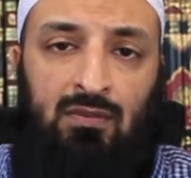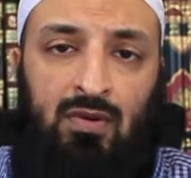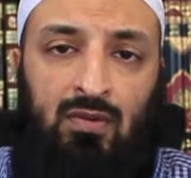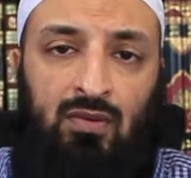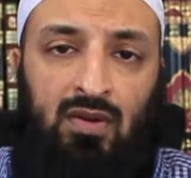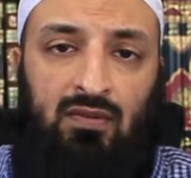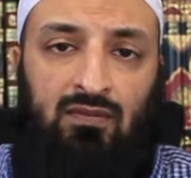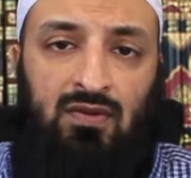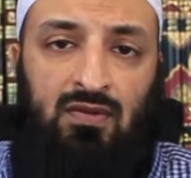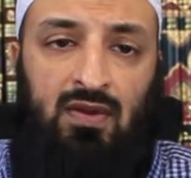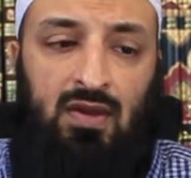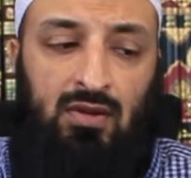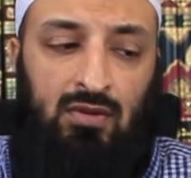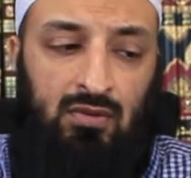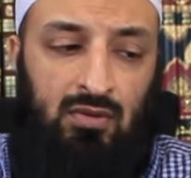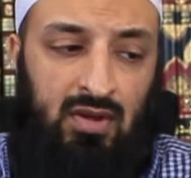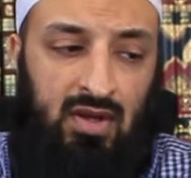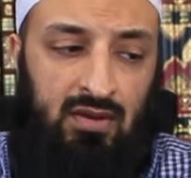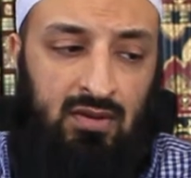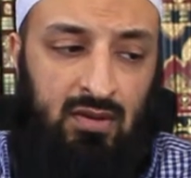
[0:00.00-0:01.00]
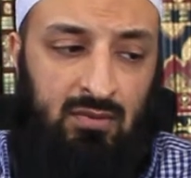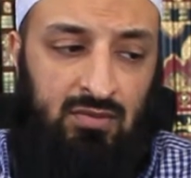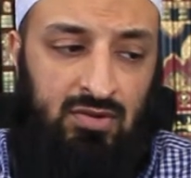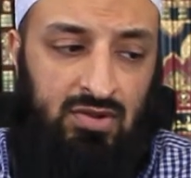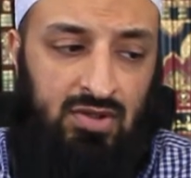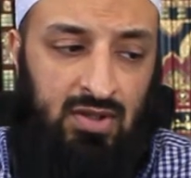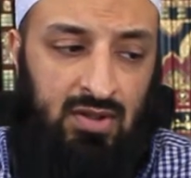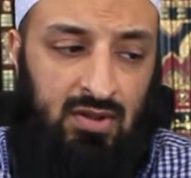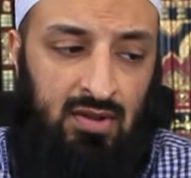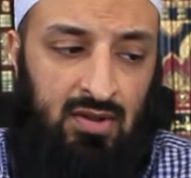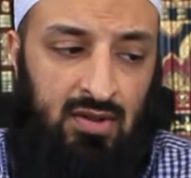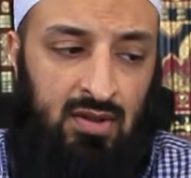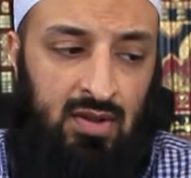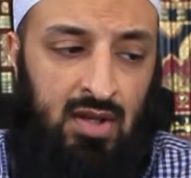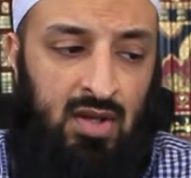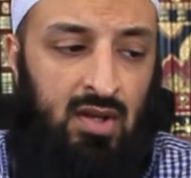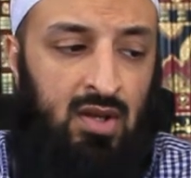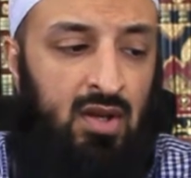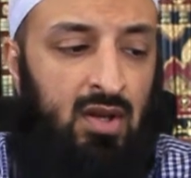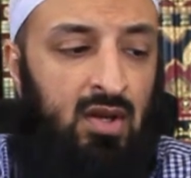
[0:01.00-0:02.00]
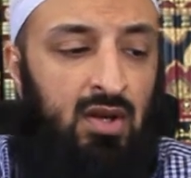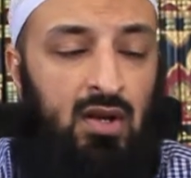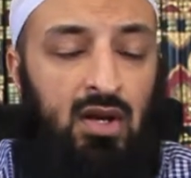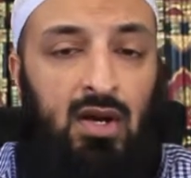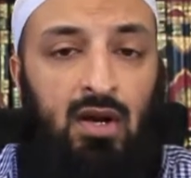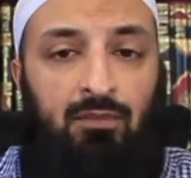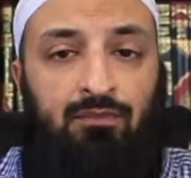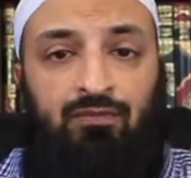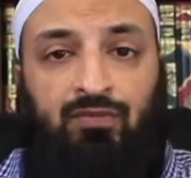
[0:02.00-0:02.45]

I would love to take a look at them, inshallah.